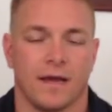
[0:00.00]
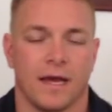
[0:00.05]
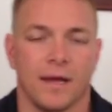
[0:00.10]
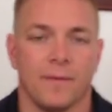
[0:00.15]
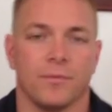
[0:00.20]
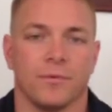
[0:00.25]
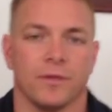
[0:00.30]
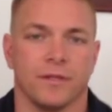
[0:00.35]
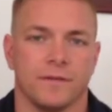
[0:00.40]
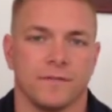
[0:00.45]
I
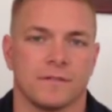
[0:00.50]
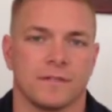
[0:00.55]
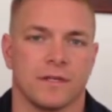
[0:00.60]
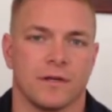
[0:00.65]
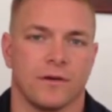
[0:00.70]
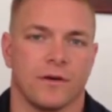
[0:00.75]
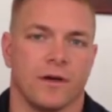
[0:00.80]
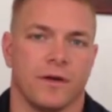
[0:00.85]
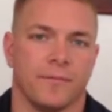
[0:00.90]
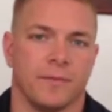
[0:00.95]
believe
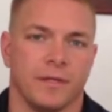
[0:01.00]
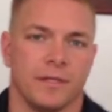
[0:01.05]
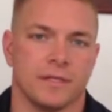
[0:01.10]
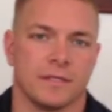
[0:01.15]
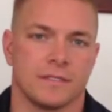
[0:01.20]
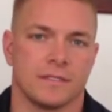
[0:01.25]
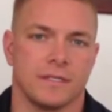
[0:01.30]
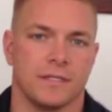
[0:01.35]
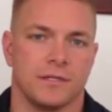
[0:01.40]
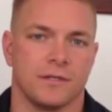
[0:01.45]
so. I mean, the
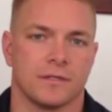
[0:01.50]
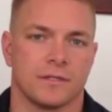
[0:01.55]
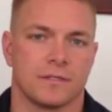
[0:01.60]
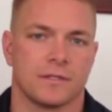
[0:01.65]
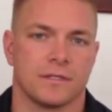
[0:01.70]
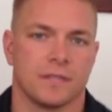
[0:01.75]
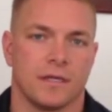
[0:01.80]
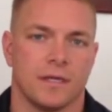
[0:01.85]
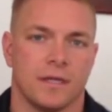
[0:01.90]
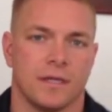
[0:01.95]

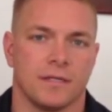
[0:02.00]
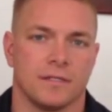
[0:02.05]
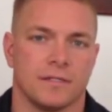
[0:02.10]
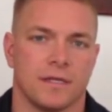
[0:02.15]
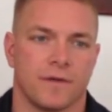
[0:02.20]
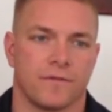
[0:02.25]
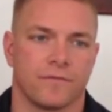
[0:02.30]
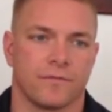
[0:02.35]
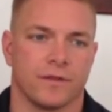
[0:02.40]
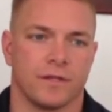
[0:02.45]
seniors
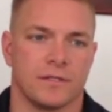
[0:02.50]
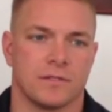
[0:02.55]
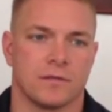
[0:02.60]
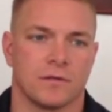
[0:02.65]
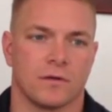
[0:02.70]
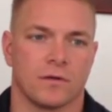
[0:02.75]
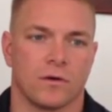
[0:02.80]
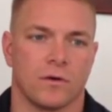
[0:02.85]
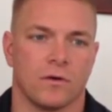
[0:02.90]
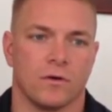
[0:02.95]
definitely
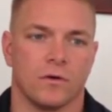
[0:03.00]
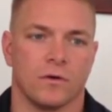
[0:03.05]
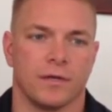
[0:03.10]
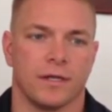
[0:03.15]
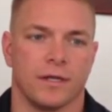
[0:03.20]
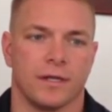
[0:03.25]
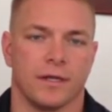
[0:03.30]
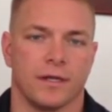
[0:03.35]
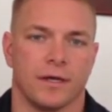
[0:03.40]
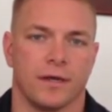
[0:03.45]
took hold,
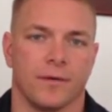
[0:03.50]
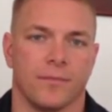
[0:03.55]
and